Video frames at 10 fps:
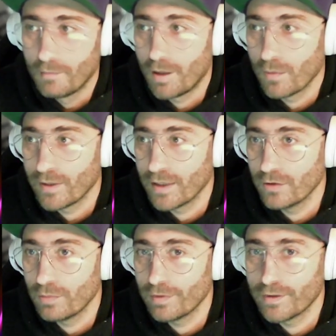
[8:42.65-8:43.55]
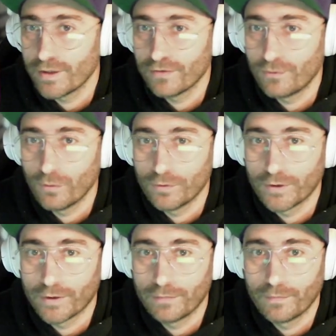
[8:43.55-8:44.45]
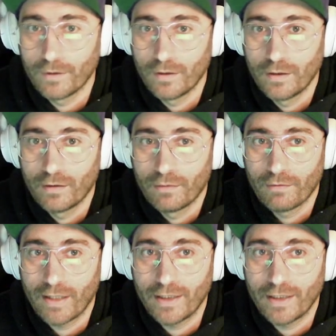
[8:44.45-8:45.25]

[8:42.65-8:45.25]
But we can open this folder right